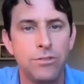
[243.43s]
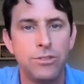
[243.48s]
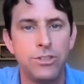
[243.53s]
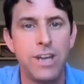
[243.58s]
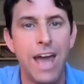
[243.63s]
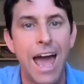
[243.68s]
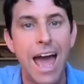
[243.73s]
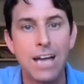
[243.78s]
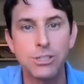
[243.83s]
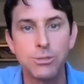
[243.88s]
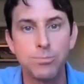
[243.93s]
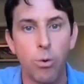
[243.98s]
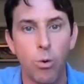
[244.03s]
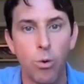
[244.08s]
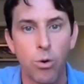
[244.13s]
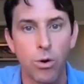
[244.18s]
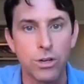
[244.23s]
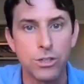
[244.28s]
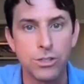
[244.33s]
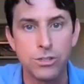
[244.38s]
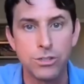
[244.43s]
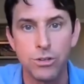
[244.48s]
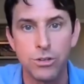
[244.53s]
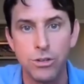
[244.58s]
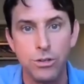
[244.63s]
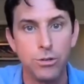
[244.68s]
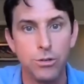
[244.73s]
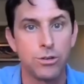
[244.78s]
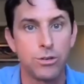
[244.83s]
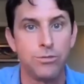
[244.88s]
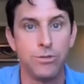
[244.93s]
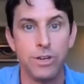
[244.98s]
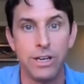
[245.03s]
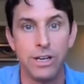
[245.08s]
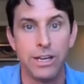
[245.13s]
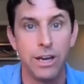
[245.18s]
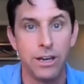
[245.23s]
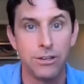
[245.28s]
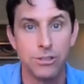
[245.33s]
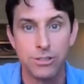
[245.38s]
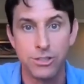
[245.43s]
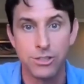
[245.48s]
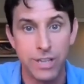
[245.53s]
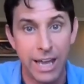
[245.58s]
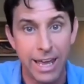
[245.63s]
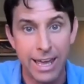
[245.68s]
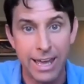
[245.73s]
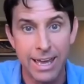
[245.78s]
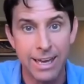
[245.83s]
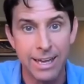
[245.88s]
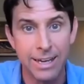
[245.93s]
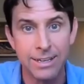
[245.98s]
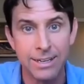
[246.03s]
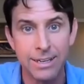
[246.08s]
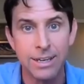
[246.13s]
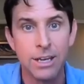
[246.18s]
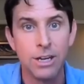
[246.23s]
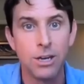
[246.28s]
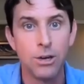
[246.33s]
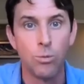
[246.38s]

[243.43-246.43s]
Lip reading: dashboards so that you can really understand